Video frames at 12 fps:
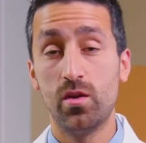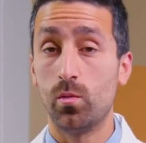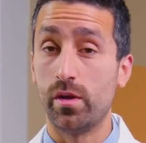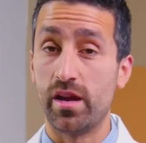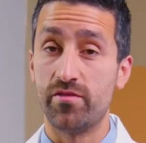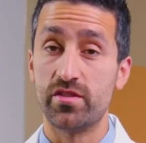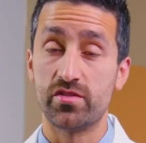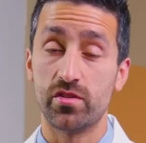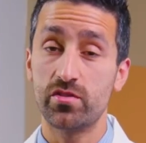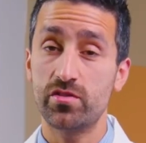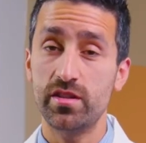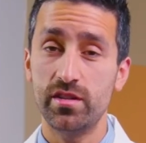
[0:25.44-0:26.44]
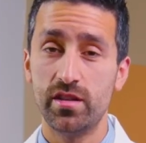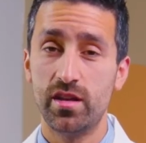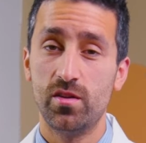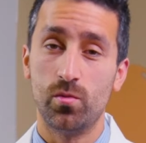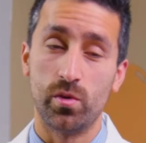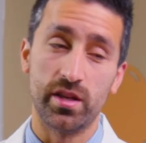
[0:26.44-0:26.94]
We'll have the surgery.
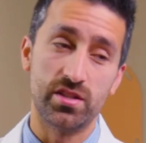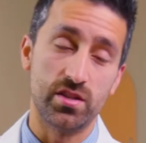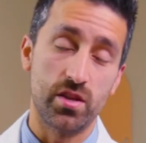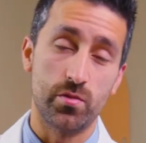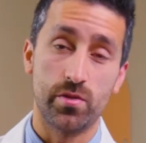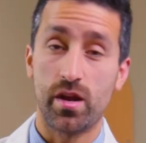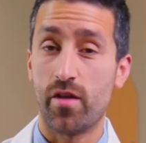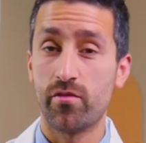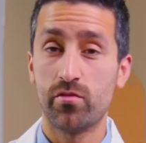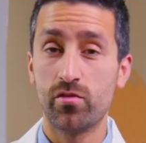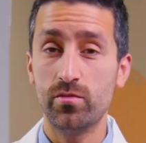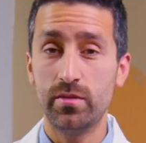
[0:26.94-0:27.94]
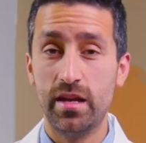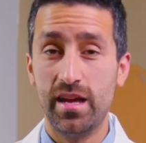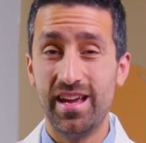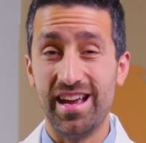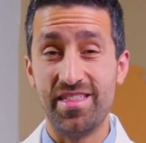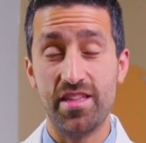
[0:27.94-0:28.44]
We'll get you to the recovery room.
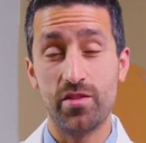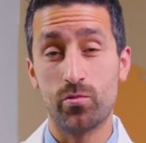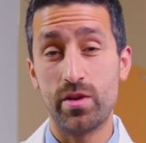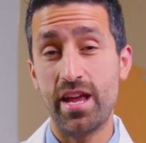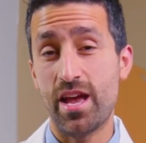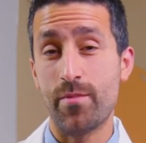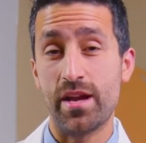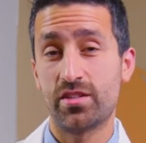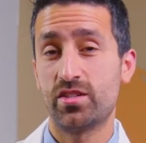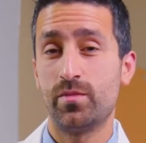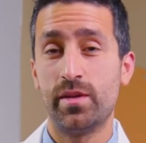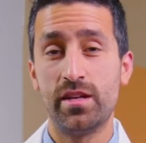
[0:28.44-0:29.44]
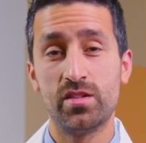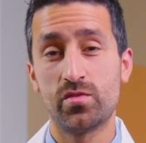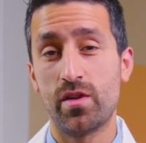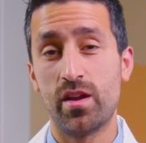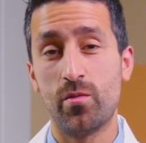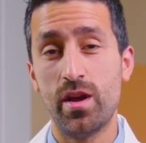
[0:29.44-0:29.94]
And then the rehab actually begins
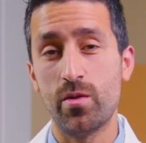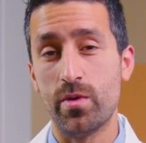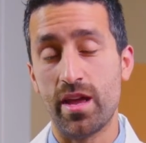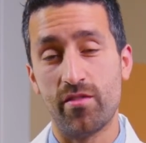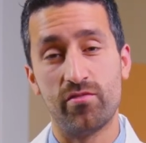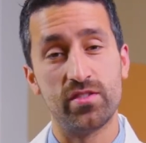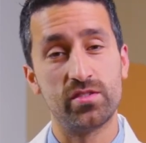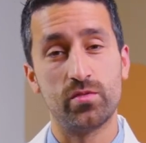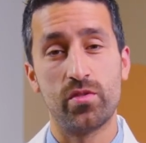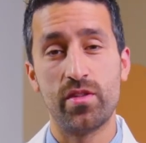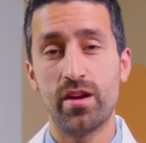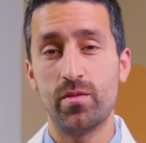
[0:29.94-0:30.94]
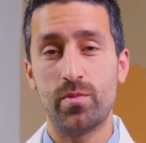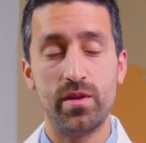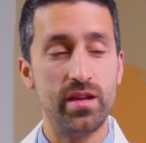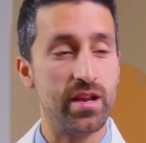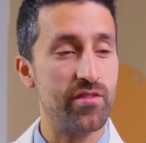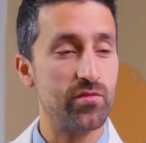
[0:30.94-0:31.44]
right away. We have physical
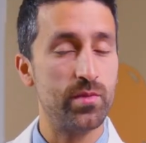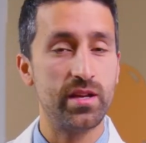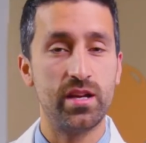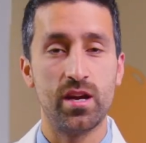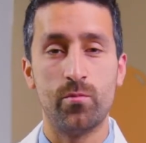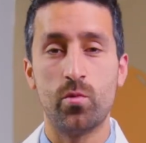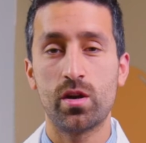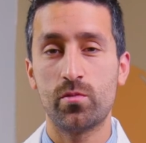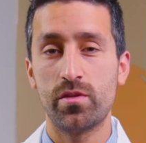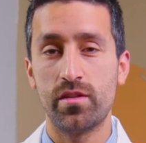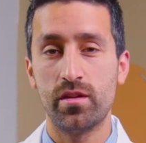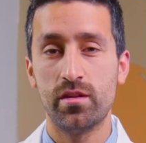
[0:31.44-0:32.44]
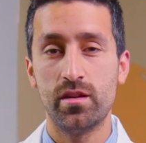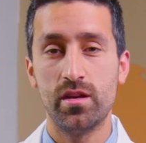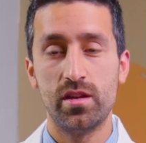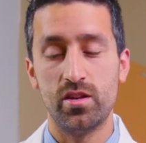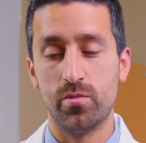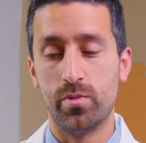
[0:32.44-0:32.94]
therapy and everybody come work with you.
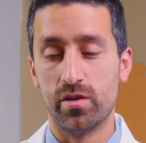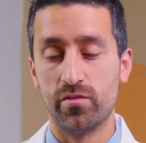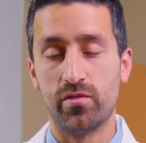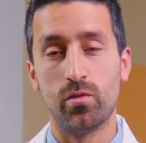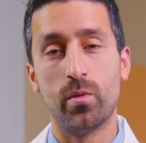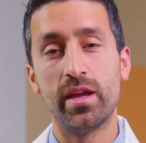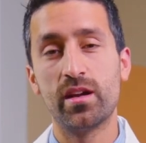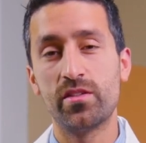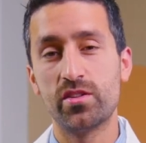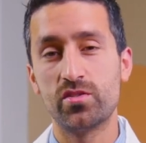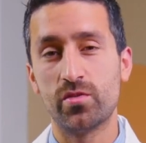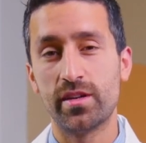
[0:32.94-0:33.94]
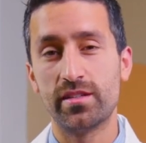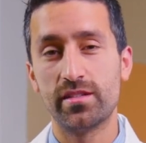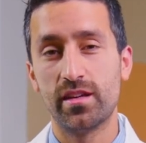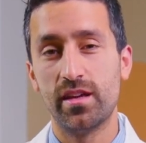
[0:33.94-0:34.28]
You're putting full weight on the joint.